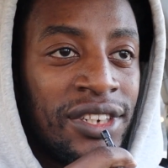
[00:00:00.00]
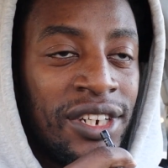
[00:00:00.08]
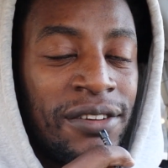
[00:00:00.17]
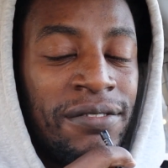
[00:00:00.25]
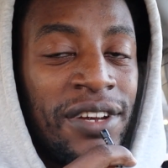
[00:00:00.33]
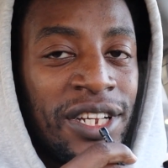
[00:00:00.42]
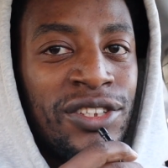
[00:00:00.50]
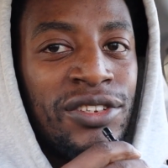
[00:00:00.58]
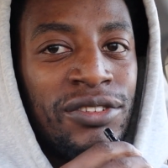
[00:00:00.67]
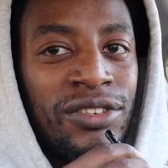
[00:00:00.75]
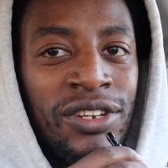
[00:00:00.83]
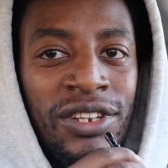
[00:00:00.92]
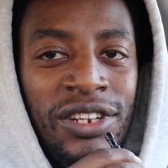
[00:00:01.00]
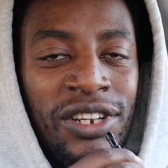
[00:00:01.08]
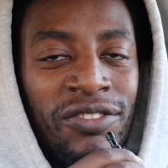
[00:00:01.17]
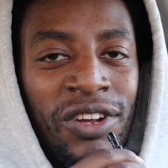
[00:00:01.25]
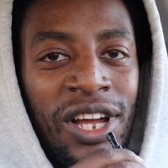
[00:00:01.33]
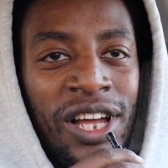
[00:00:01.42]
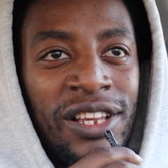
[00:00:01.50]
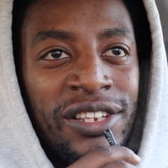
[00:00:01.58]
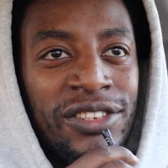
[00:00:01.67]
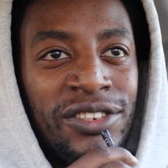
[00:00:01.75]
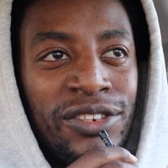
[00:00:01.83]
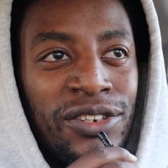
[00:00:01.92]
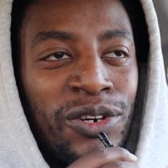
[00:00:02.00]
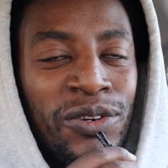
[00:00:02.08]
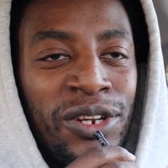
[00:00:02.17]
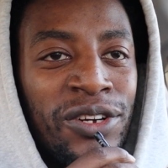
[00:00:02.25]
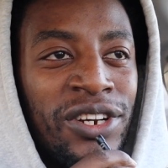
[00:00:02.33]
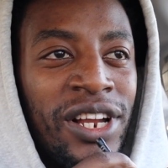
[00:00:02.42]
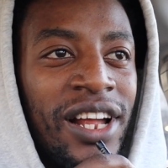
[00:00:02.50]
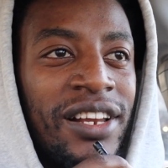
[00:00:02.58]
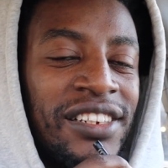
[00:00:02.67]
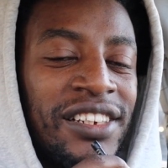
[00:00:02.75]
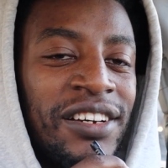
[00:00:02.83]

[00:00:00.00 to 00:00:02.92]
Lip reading: It affects you, regardless you know it or not.